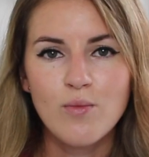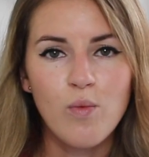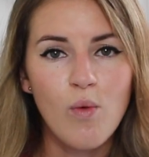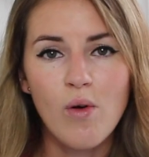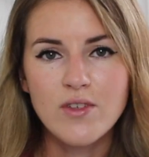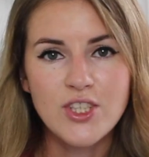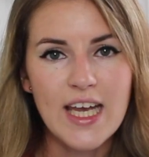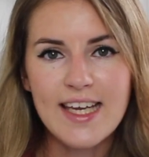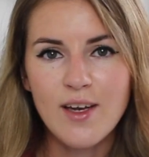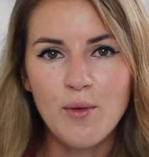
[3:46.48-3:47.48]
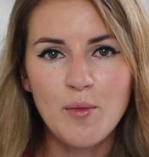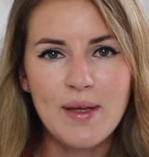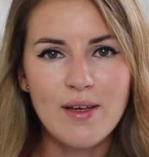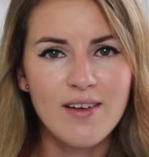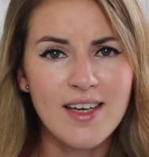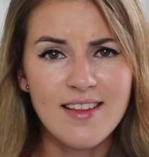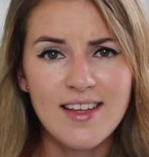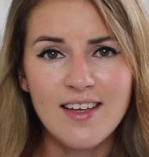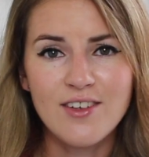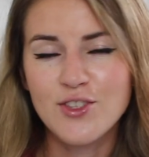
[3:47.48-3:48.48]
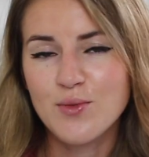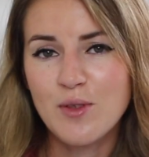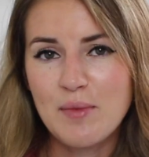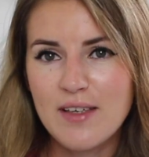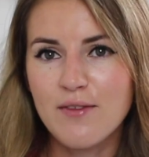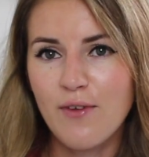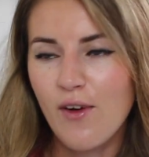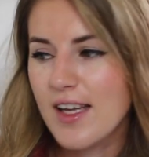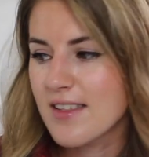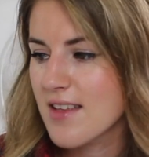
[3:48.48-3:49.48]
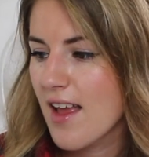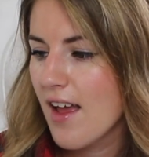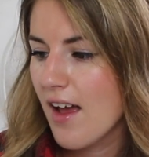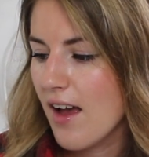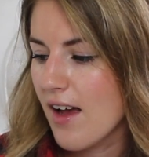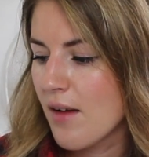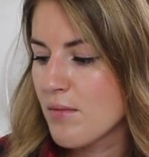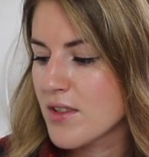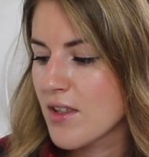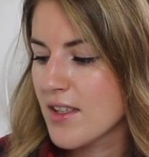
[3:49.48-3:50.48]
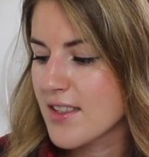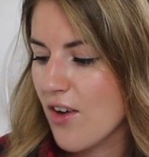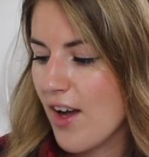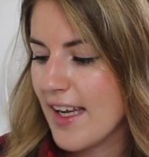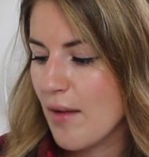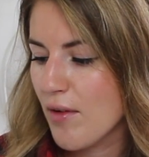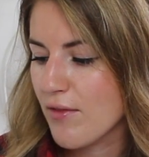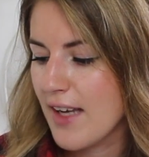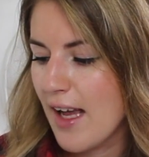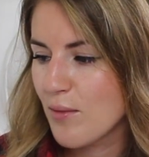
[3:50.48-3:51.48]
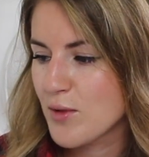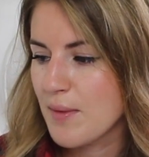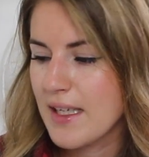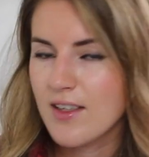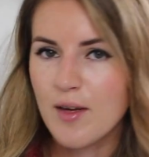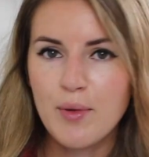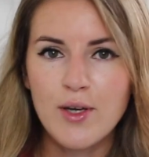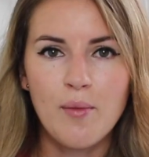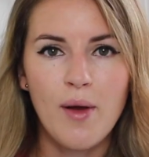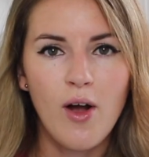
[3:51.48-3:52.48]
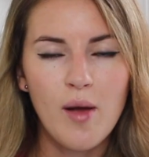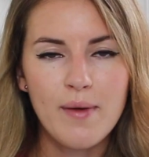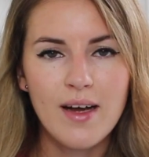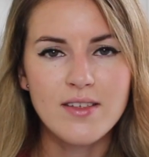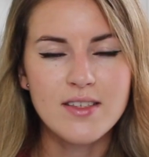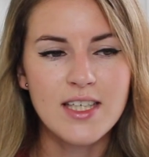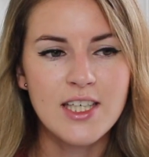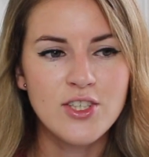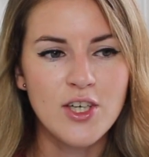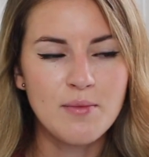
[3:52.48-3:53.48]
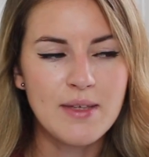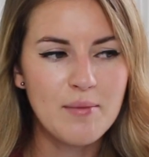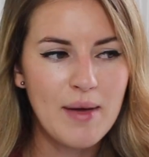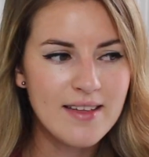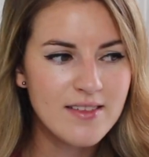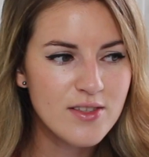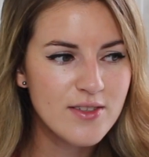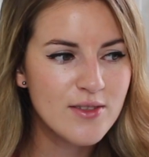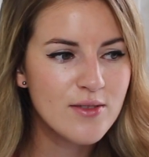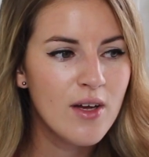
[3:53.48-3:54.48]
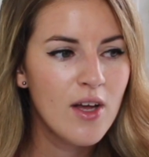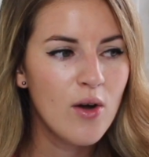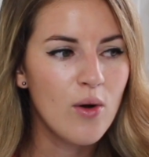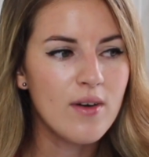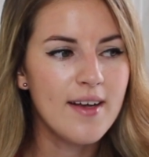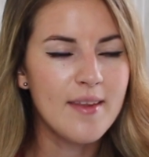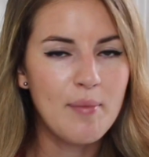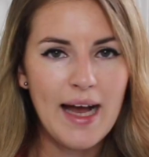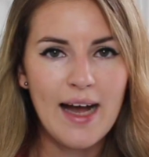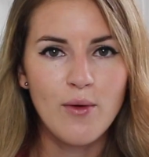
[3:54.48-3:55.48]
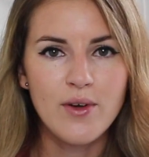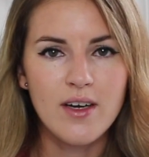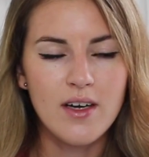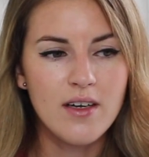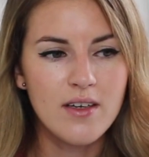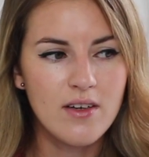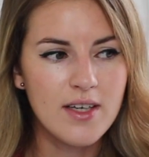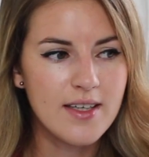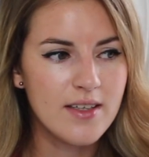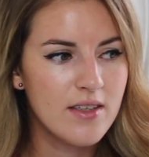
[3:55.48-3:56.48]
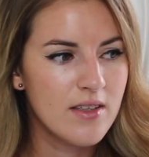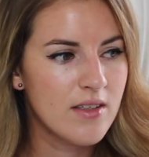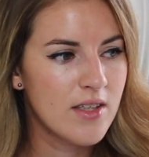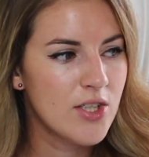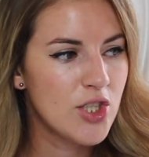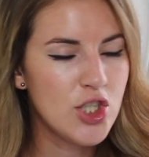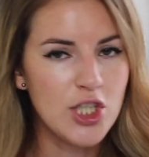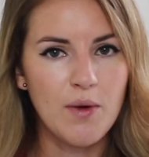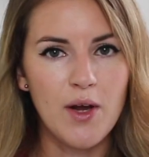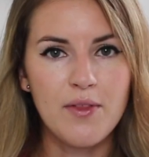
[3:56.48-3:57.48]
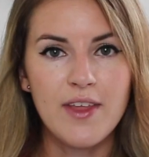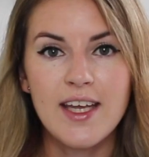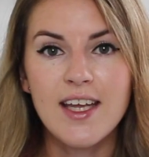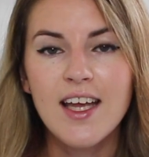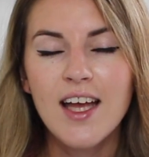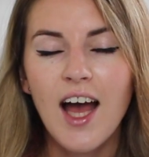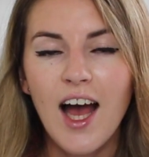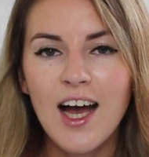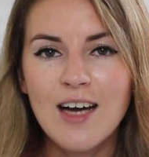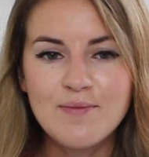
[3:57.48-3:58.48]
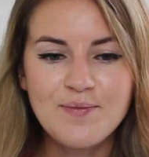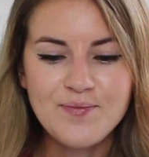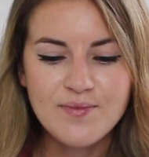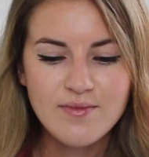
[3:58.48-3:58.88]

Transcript: what shade I would be or anything, I just want a bit of advice um, so this guy came over and helped me and like put it on my eyebrows and he showed me the pencil or like the powder like duo thing um,